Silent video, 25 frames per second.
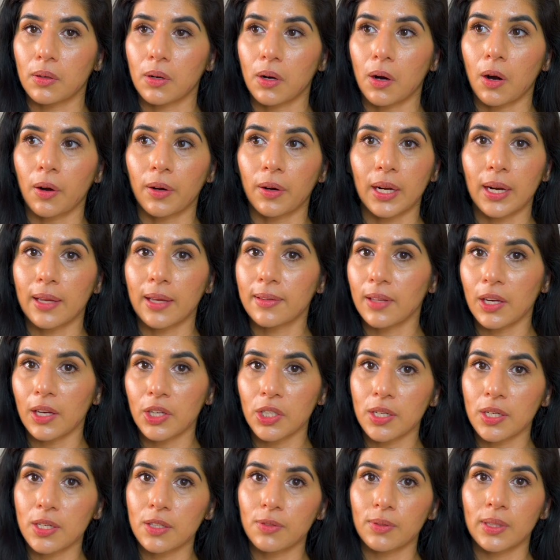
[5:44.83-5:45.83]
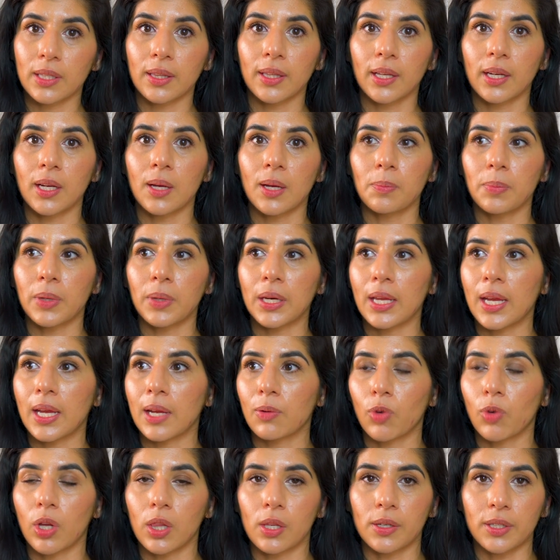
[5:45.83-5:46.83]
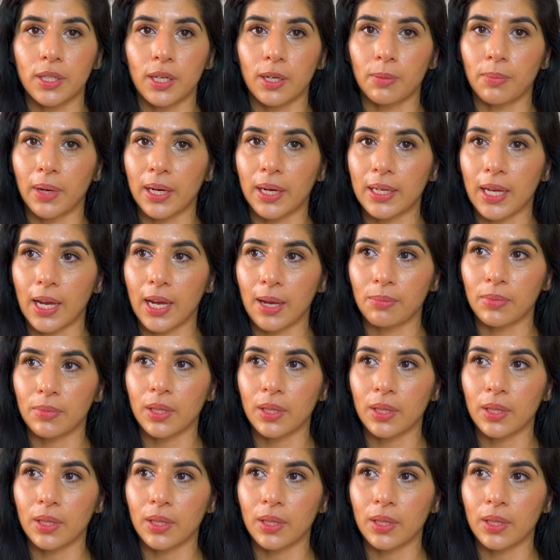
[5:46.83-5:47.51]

organizations within the company and volunteer my time